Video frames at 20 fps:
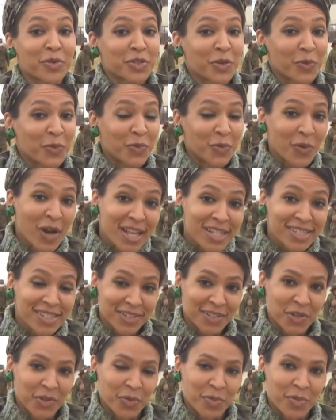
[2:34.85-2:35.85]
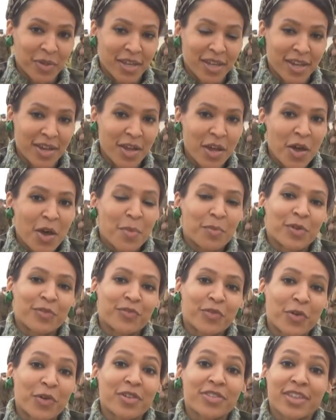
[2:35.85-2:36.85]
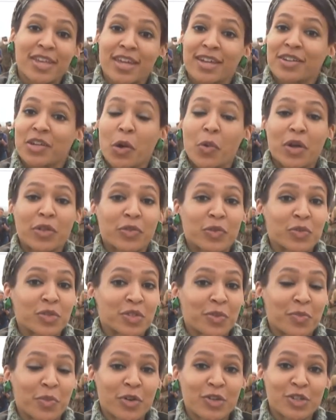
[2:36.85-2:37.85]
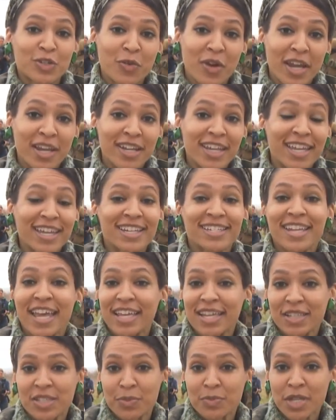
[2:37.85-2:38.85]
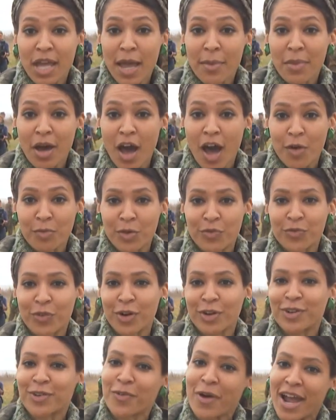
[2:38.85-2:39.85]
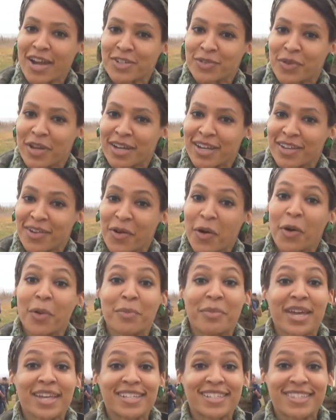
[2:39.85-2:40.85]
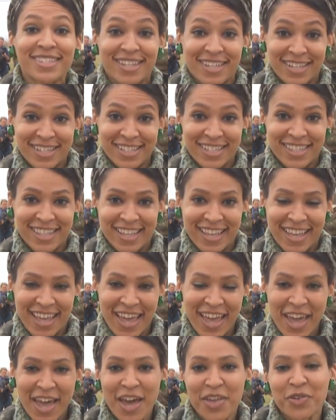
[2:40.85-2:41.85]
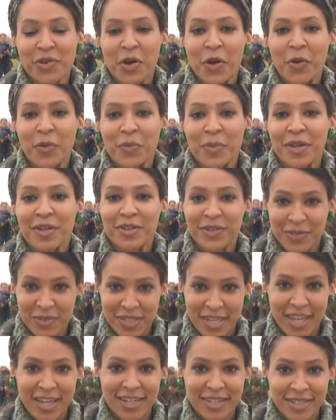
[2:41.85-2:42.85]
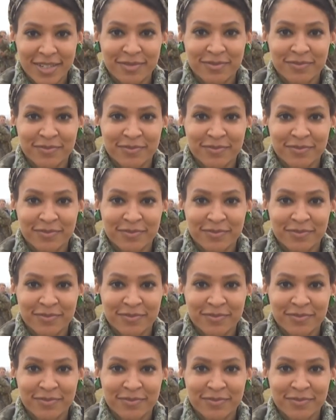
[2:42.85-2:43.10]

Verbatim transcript: to rest a little bit before then going through some more training, taking some time off before graduating on May 6th. Heather Hope, News 8.